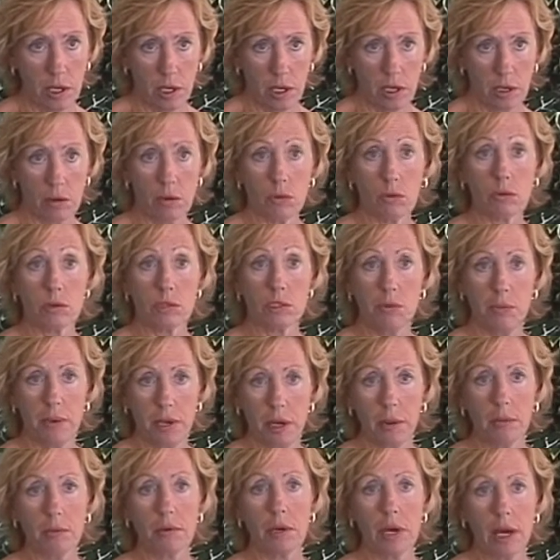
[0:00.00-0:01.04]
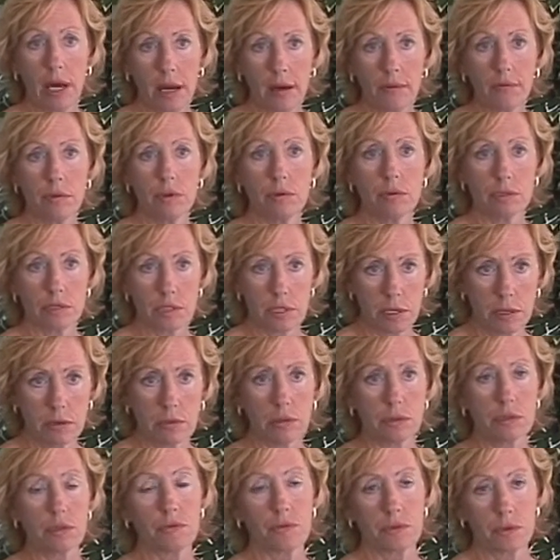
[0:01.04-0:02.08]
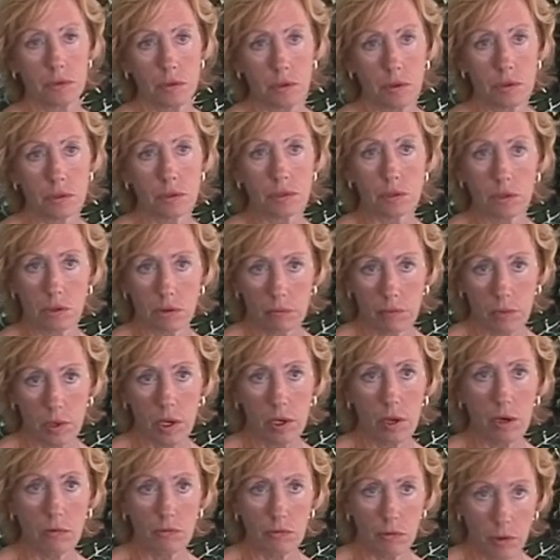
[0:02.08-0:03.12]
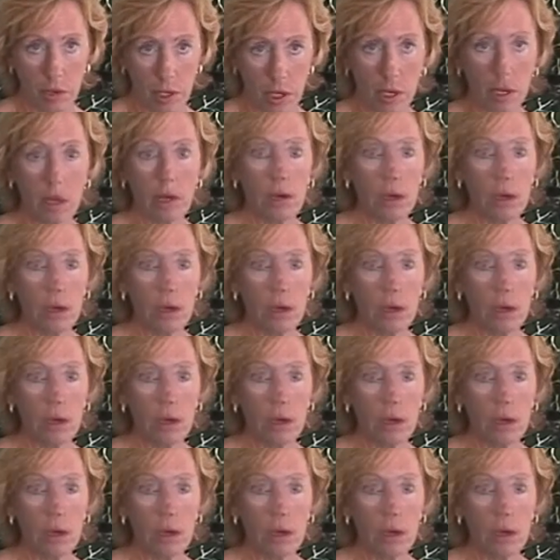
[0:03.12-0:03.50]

in order to be able to have those skills for long-term recovery.